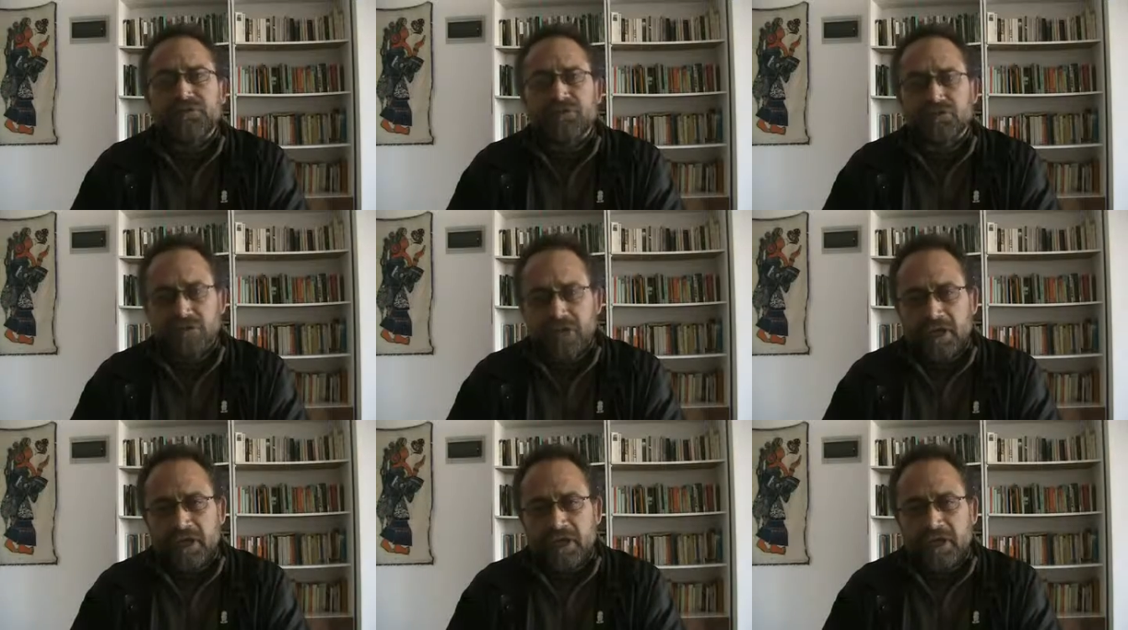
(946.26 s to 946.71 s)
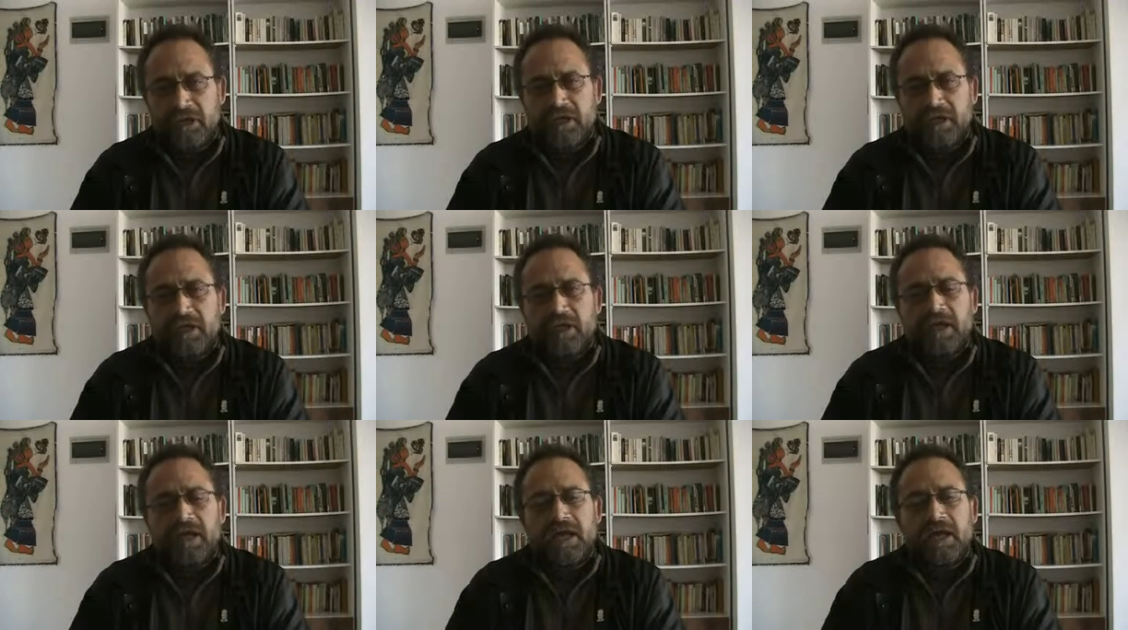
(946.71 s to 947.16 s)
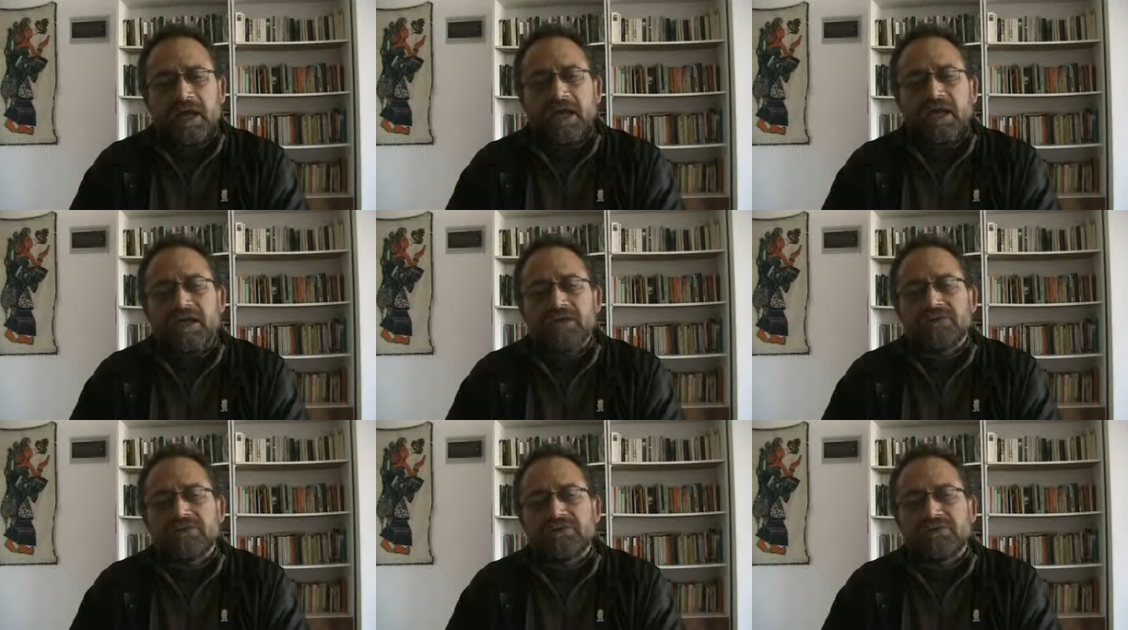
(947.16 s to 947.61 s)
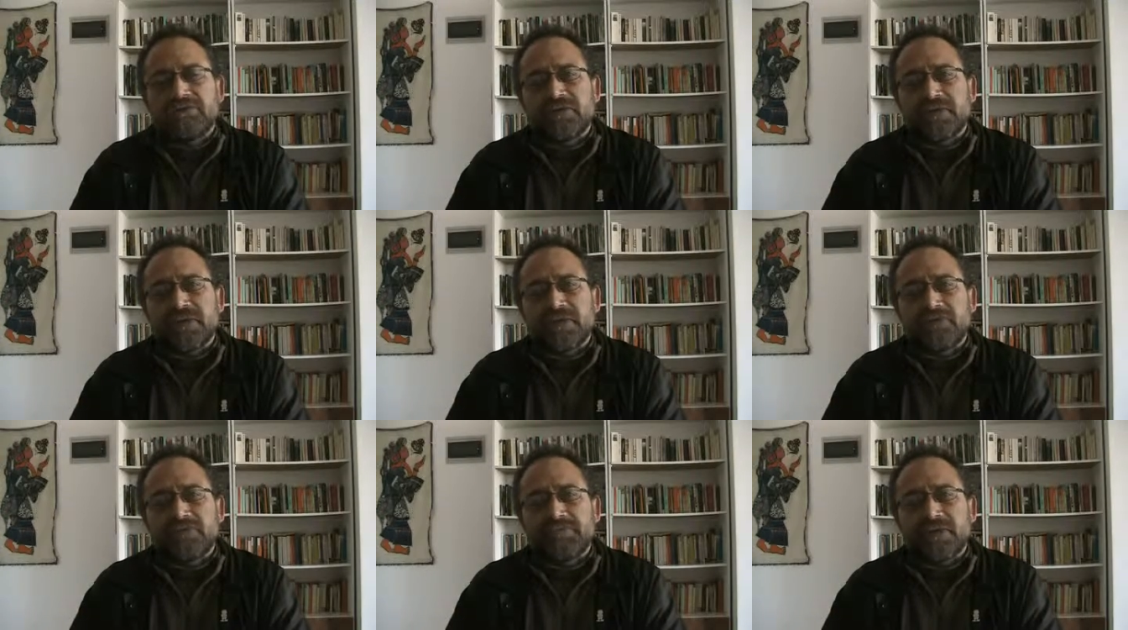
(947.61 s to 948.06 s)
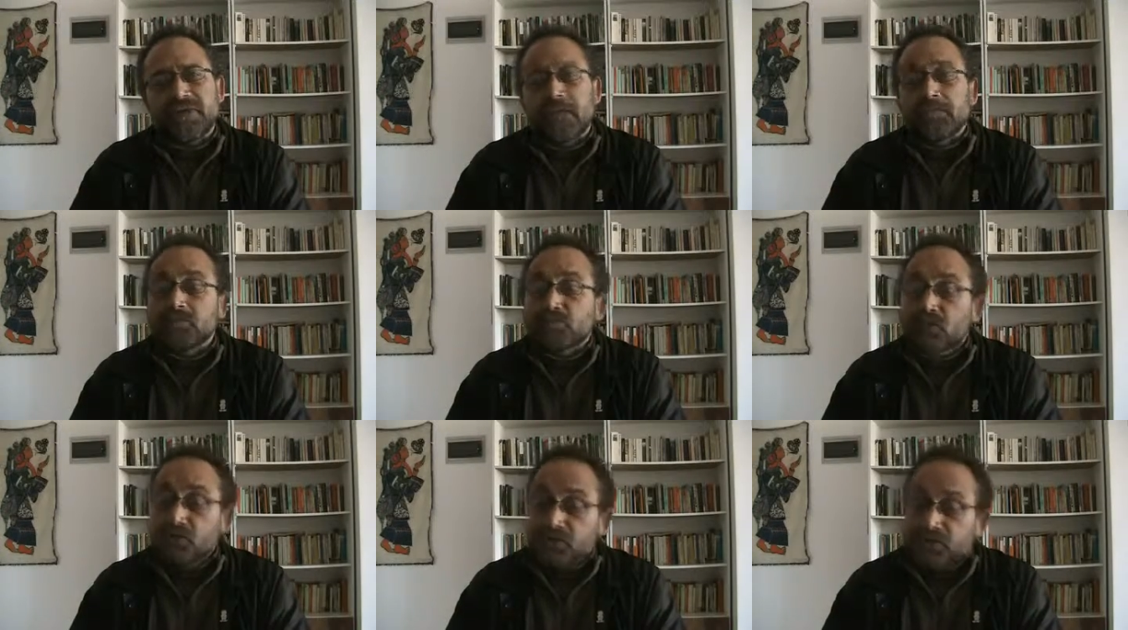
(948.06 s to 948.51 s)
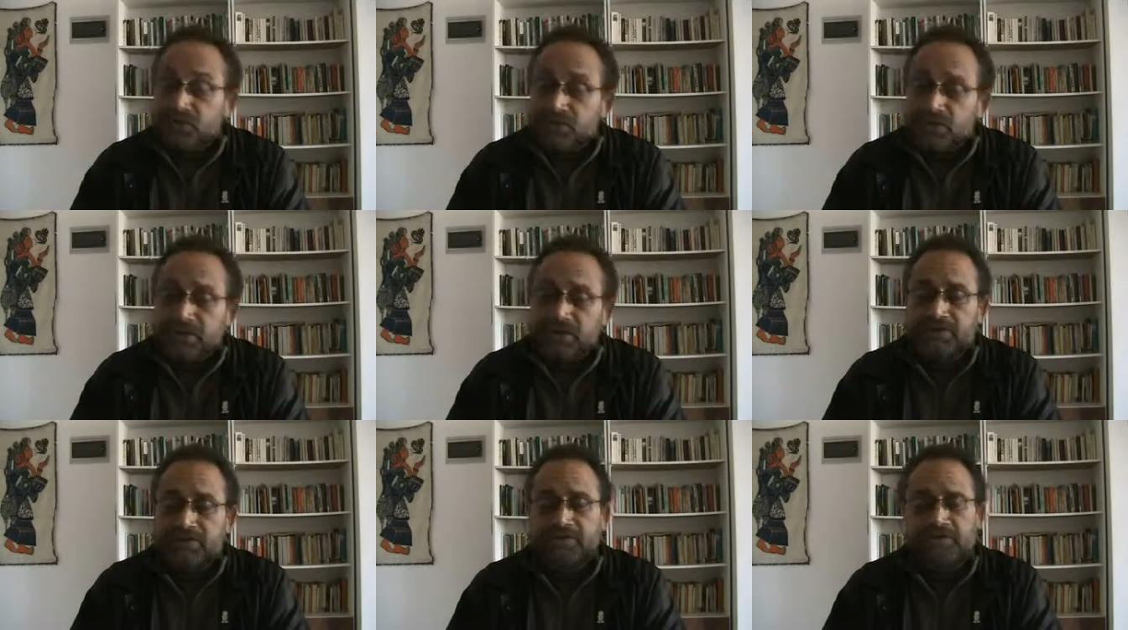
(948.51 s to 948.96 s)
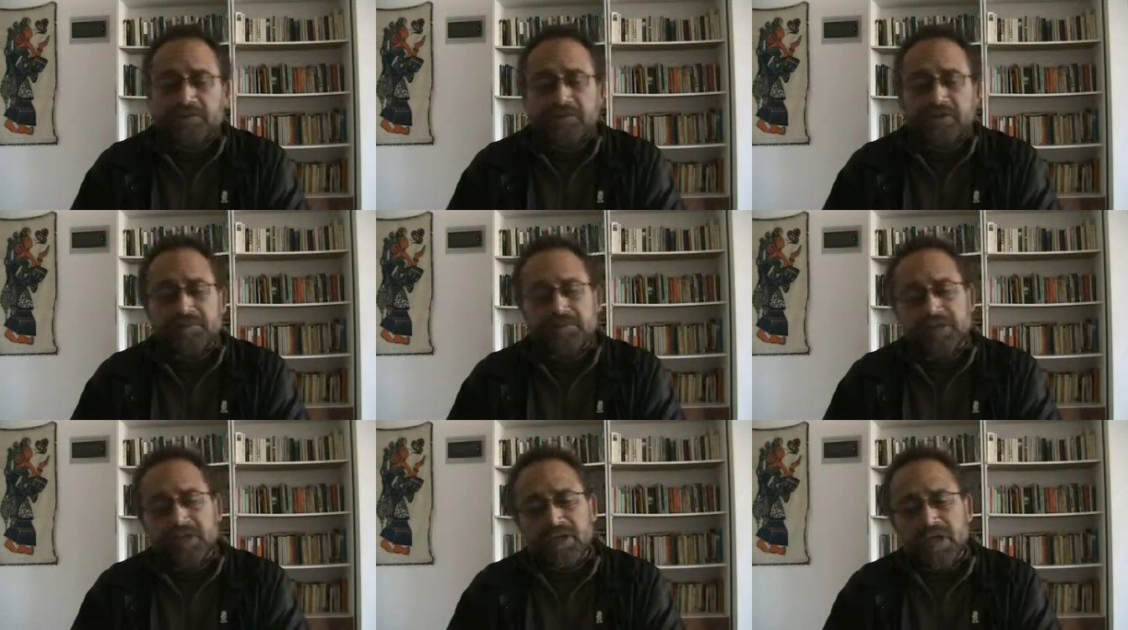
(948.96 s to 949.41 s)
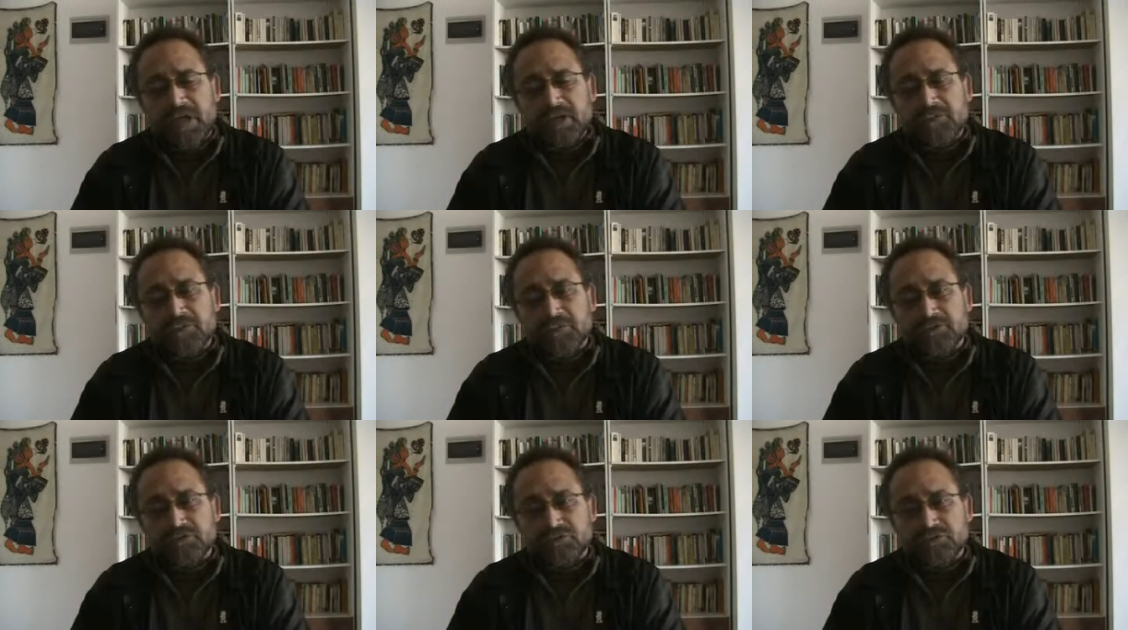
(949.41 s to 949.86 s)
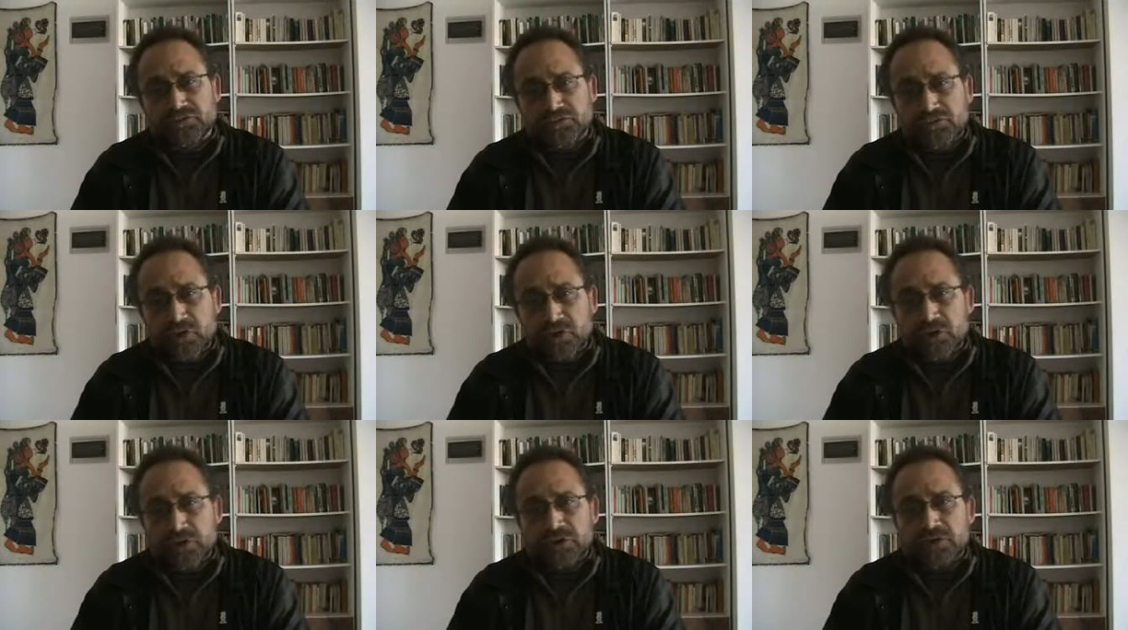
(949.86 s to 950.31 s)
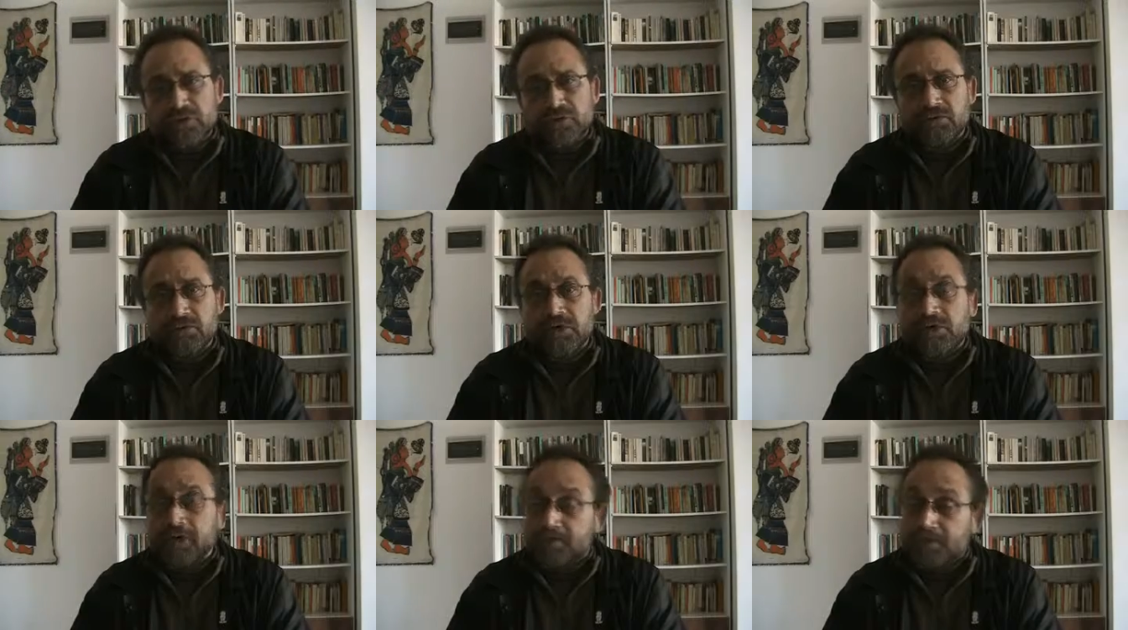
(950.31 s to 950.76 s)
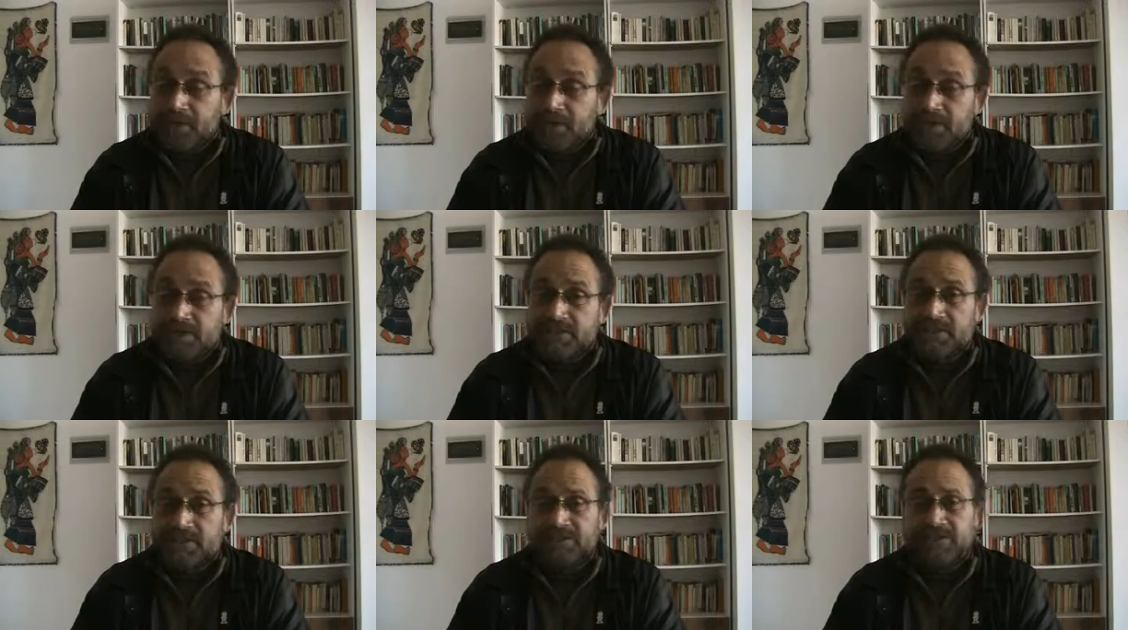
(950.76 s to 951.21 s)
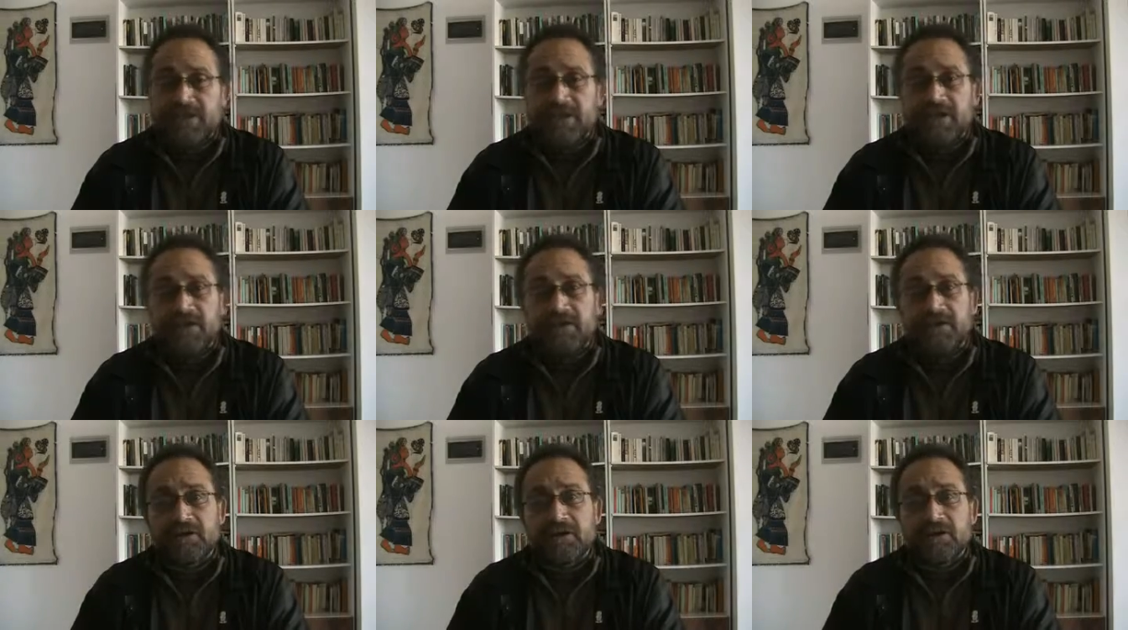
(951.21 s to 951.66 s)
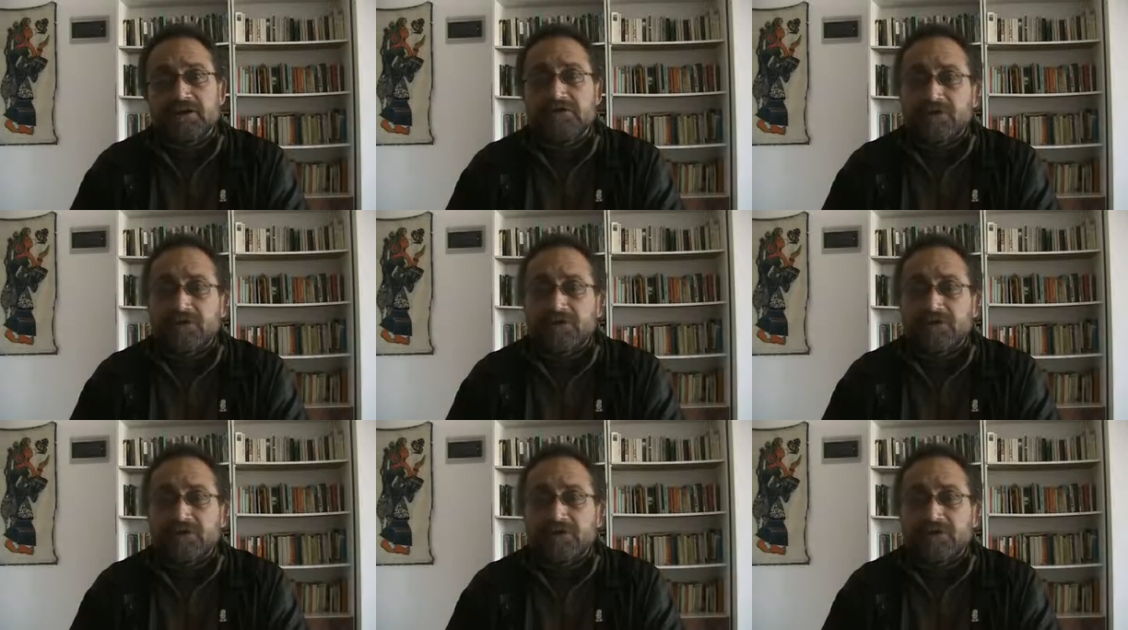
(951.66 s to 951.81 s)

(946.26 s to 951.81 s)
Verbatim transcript: today, and I'm so sorry for not being able to join you in person there